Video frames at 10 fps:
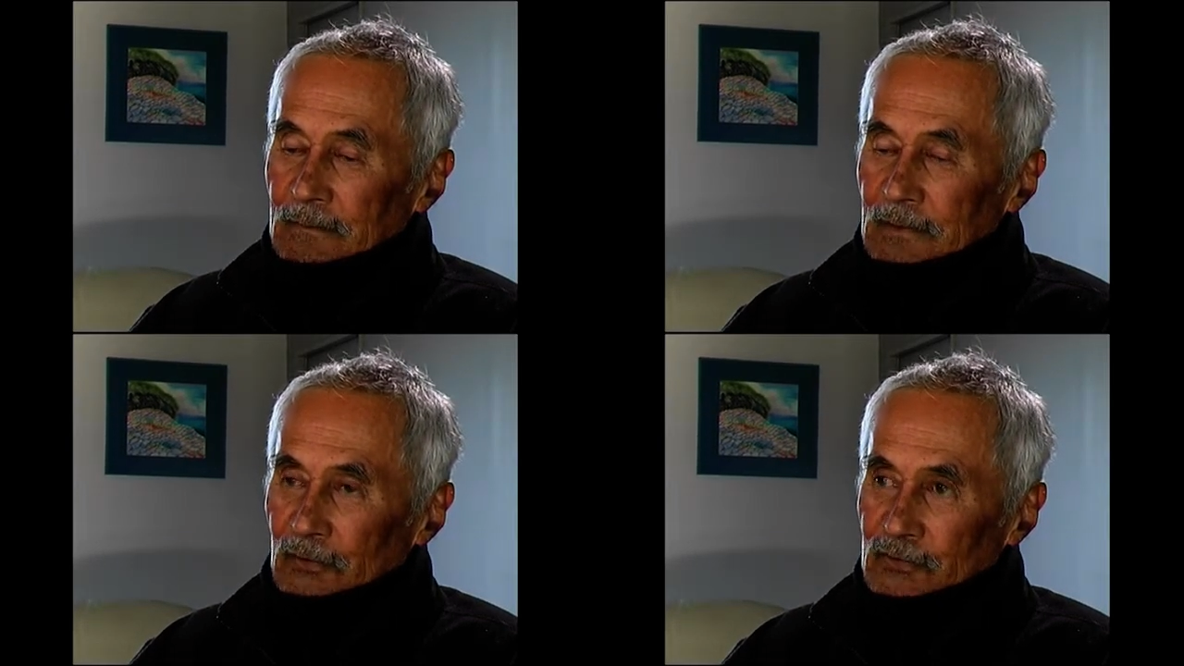
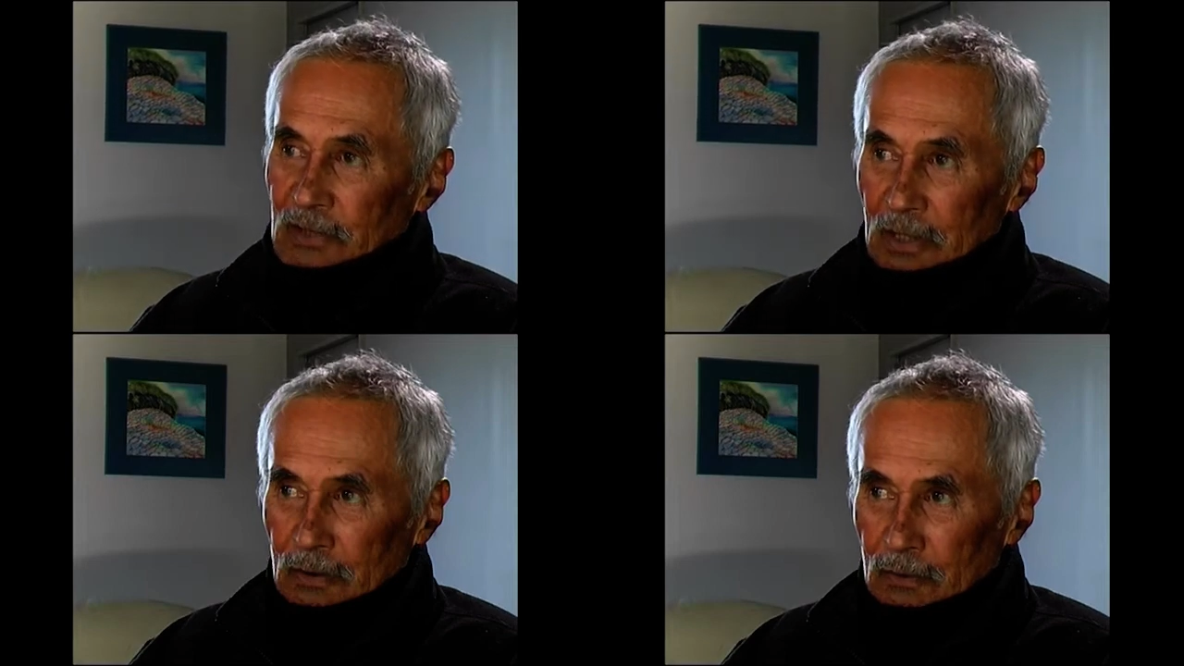was
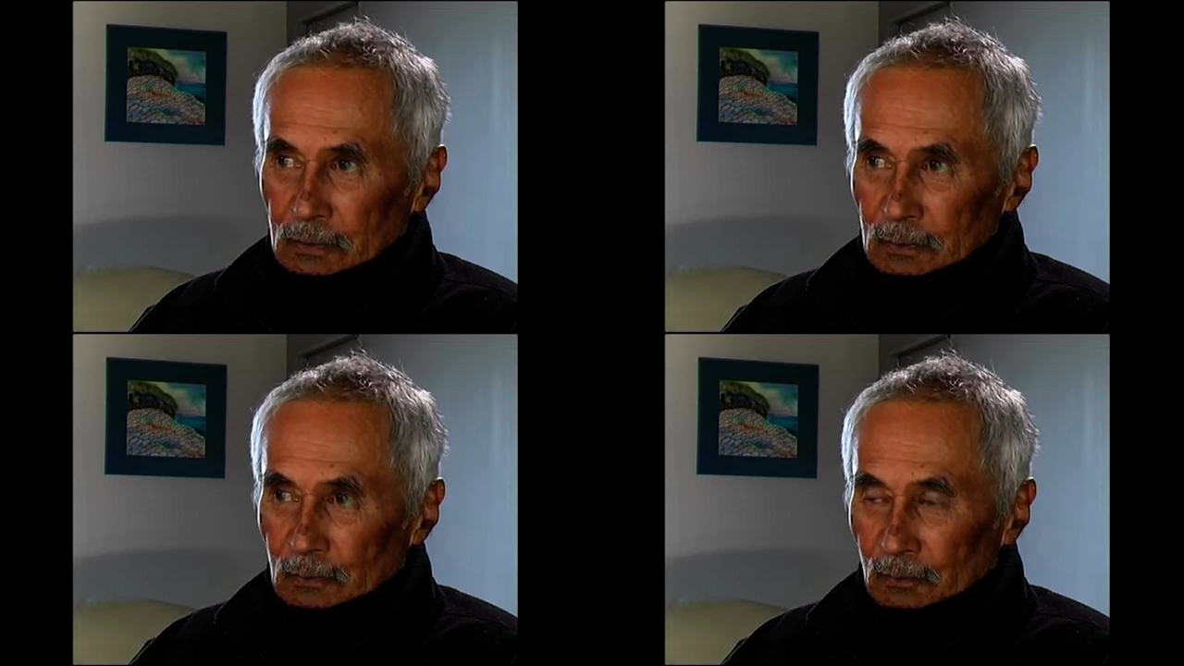no,
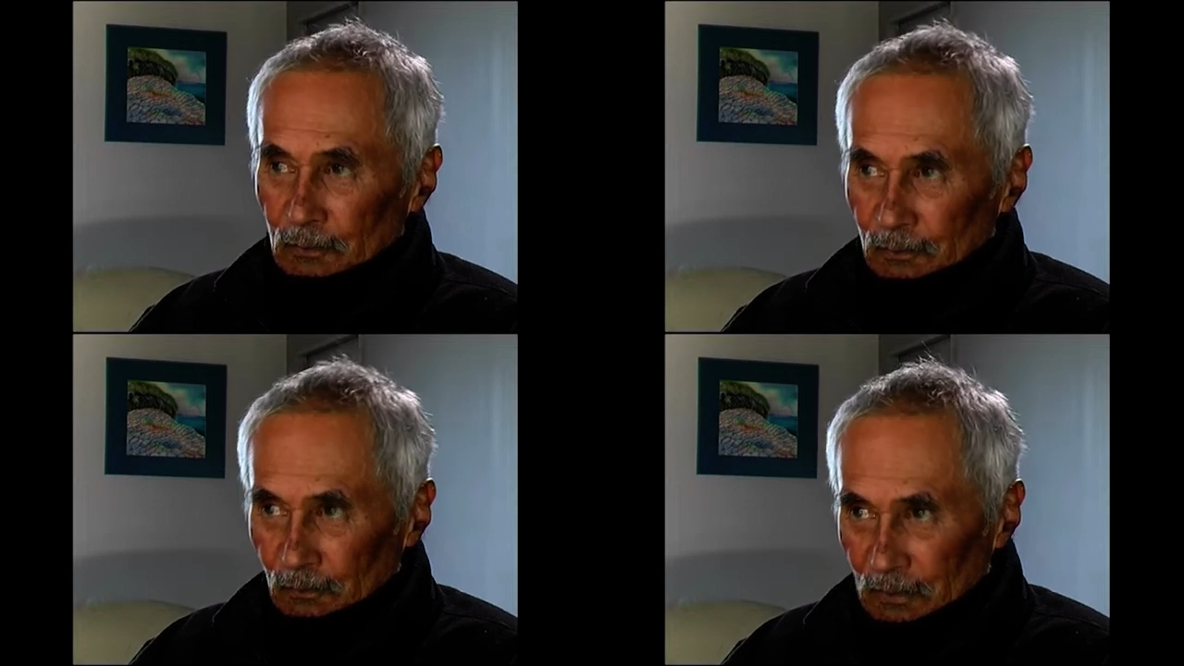
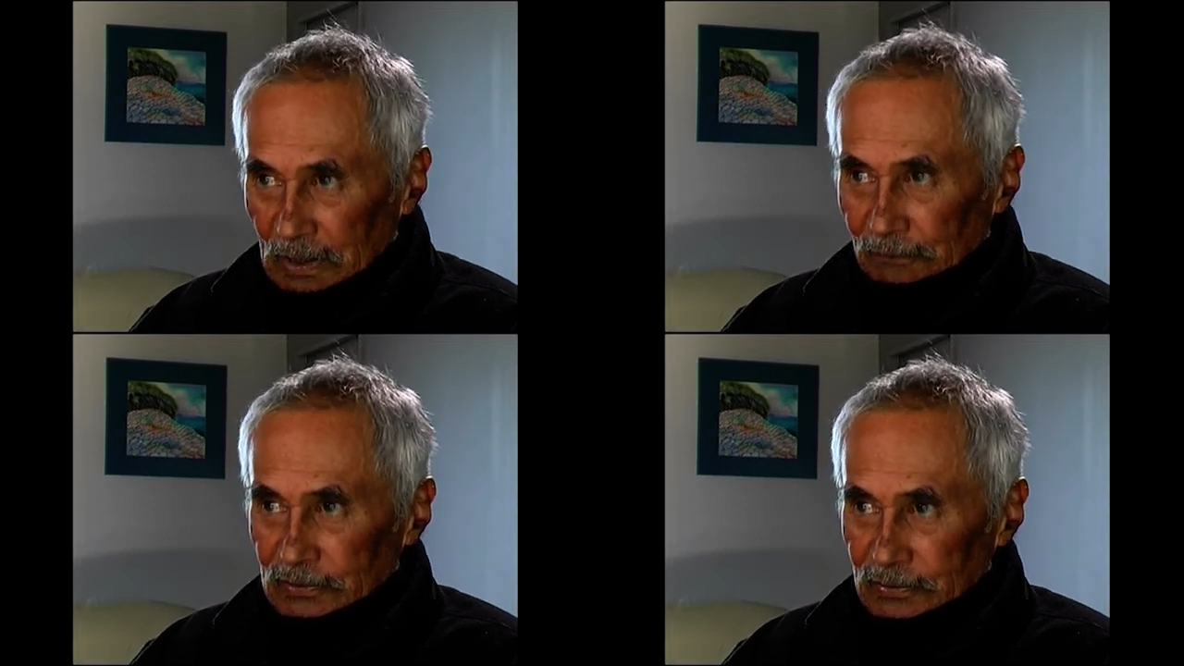
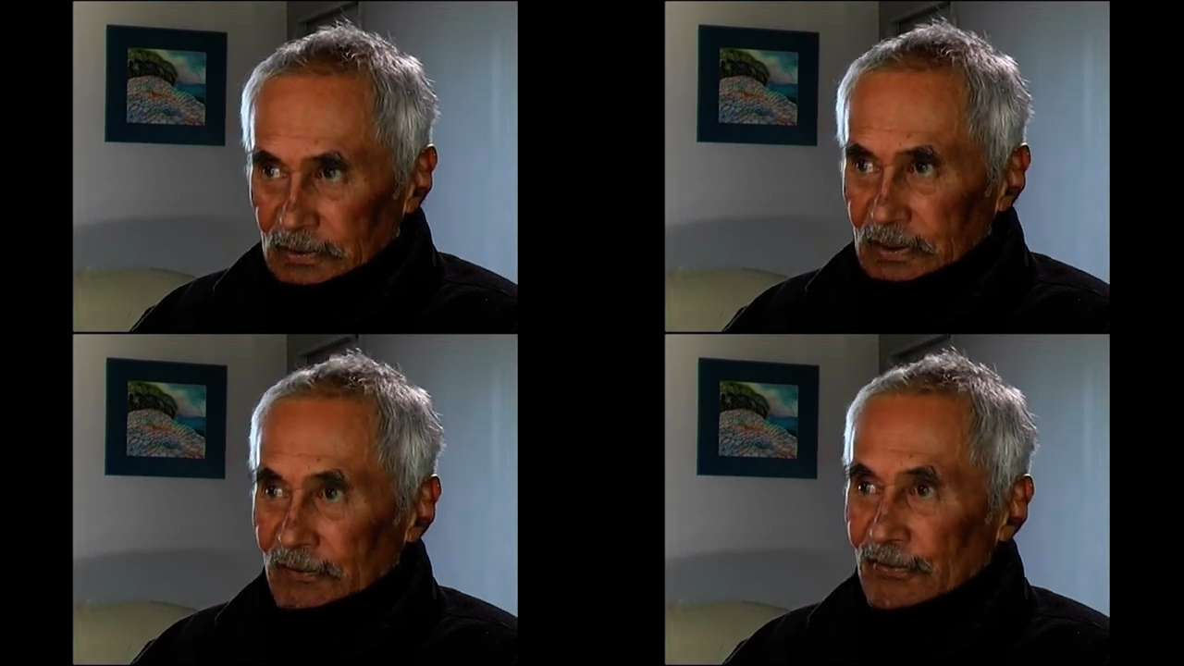whenever there was a
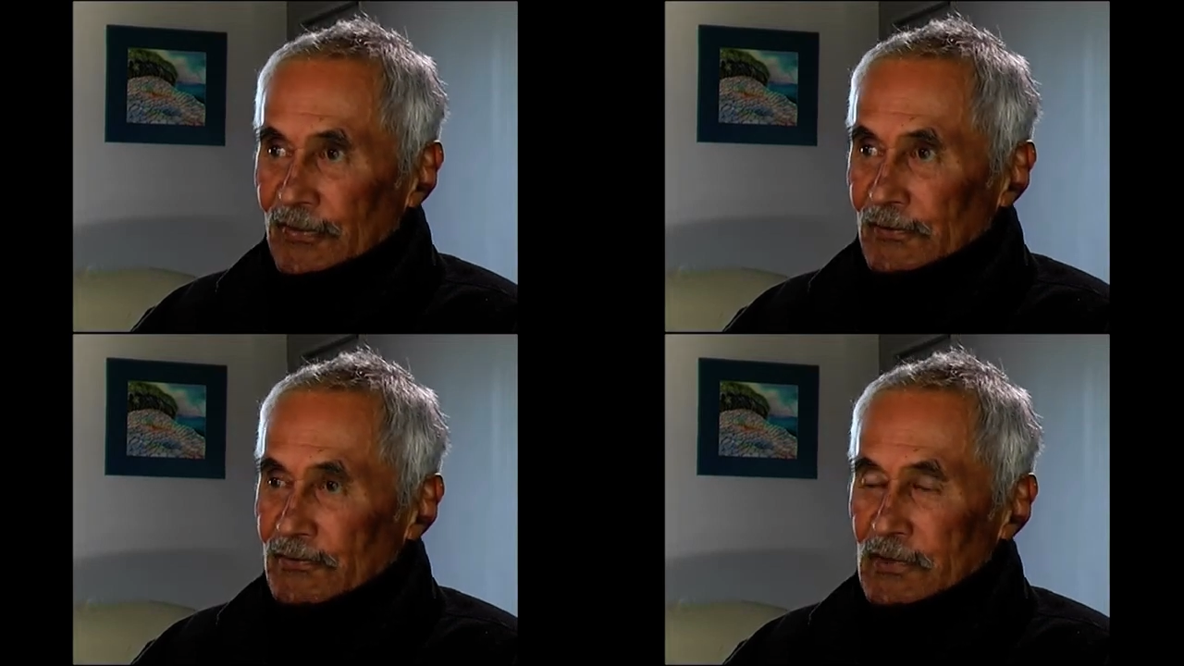death,
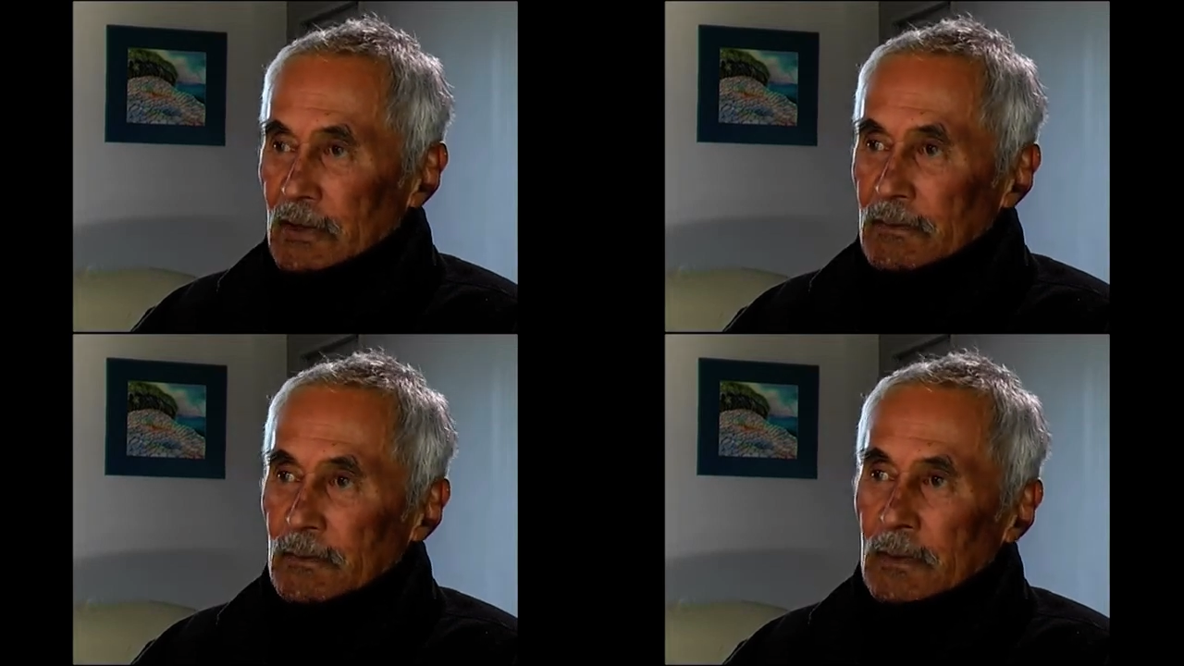there was
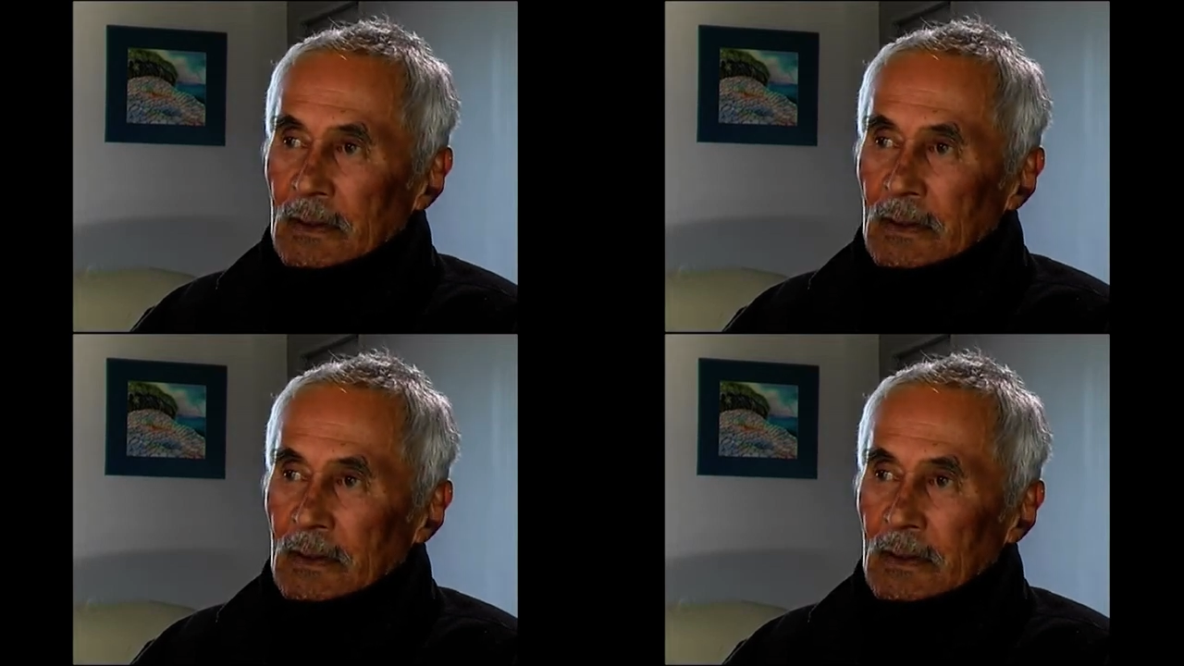no